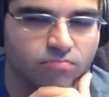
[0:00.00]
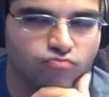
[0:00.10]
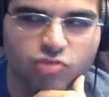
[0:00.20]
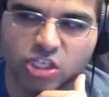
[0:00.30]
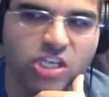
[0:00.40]

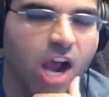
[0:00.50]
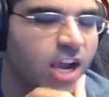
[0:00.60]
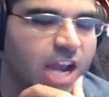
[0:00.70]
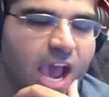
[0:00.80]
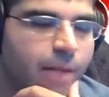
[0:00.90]
Just not
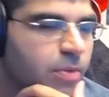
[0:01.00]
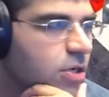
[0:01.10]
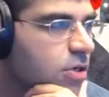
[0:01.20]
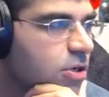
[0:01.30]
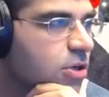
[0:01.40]
going to happen.
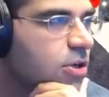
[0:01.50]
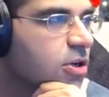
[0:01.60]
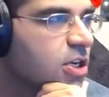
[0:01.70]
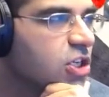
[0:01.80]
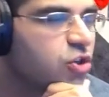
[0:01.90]

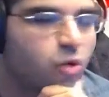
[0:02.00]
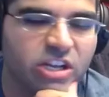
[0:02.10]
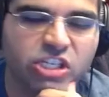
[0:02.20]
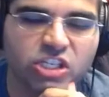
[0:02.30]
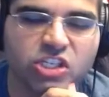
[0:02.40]

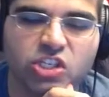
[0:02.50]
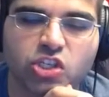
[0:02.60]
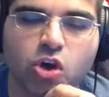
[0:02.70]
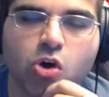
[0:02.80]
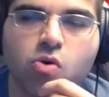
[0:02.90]
Twitch is
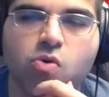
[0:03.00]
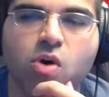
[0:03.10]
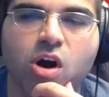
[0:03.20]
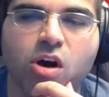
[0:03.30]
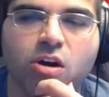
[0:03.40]
so...
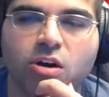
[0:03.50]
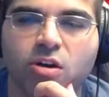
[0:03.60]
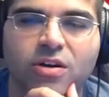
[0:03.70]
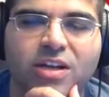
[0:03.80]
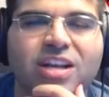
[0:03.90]

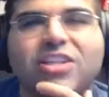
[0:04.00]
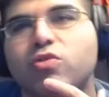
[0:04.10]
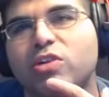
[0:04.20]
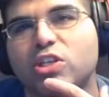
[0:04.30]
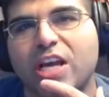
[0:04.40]
or not
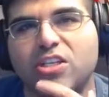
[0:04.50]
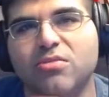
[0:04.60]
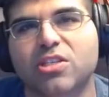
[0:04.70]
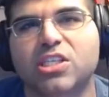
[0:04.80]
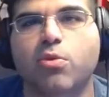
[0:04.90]
Twitch, actually.
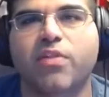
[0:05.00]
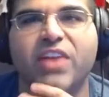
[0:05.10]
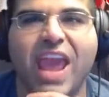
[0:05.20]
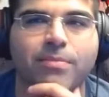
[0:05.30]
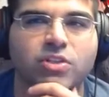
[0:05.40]
This is more of an
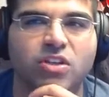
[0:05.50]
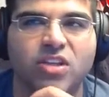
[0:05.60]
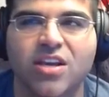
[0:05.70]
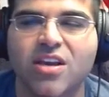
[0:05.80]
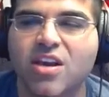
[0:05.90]
Amazon
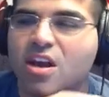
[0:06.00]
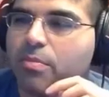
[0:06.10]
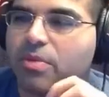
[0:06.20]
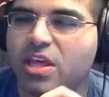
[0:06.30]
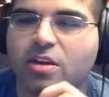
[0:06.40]
thing.
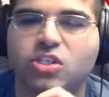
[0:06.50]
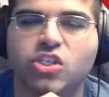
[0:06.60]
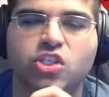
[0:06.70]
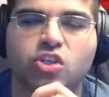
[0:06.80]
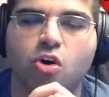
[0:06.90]
But they are
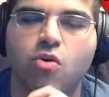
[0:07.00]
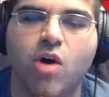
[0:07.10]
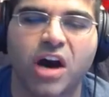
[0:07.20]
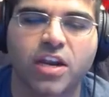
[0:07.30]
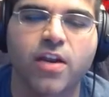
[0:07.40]
so
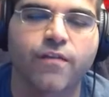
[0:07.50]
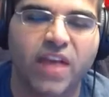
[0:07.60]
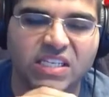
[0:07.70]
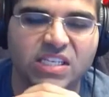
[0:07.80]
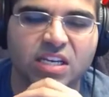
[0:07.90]

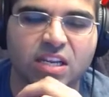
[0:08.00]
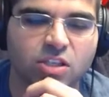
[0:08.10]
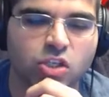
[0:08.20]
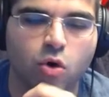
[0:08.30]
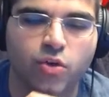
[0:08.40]
uninvested in
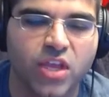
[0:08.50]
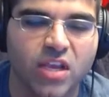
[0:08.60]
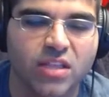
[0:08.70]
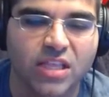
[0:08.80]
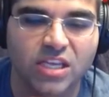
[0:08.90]
this whole
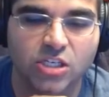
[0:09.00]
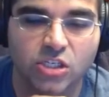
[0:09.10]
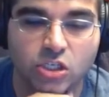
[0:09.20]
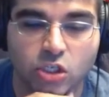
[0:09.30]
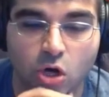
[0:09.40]
thing that they
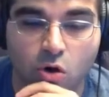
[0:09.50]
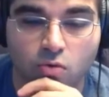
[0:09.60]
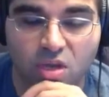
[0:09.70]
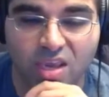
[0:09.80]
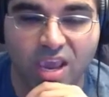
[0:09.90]
just
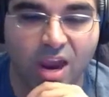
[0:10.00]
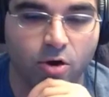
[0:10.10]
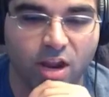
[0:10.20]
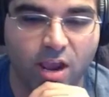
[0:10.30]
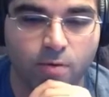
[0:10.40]
don't care
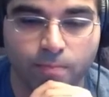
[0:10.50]
now.